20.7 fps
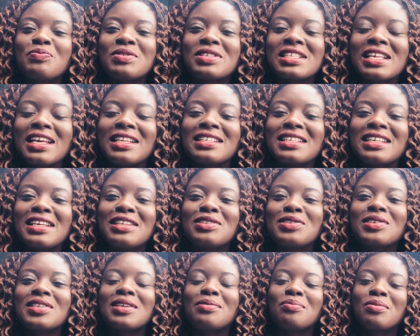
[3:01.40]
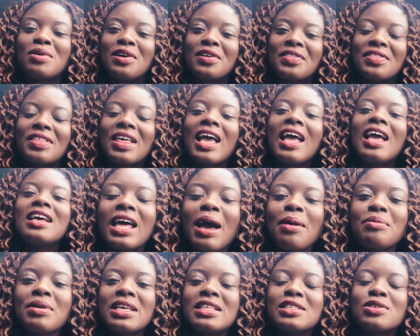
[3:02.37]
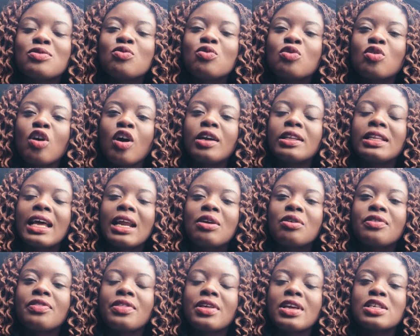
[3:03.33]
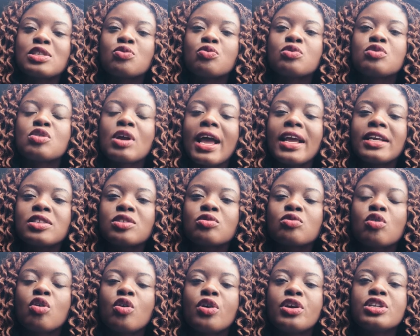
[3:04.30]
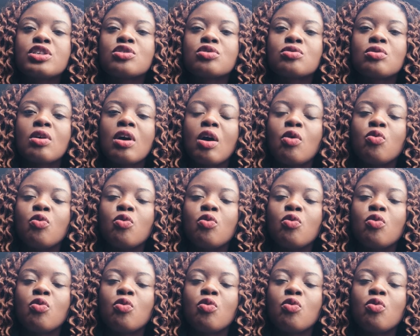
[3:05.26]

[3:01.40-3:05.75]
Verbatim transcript: percent into the month that means we'll cut down on things we'll try to go into